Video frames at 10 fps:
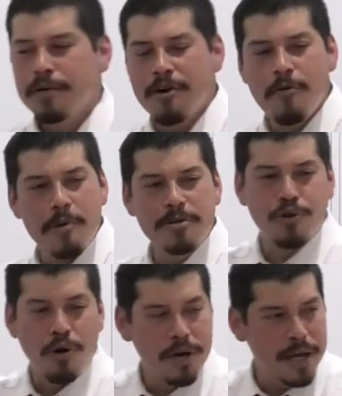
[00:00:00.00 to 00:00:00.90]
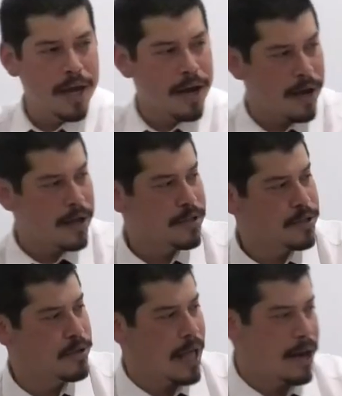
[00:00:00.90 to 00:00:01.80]
we've been drawn near
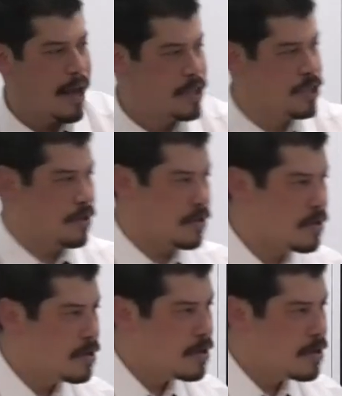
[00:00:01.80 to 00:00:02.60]
to that nation.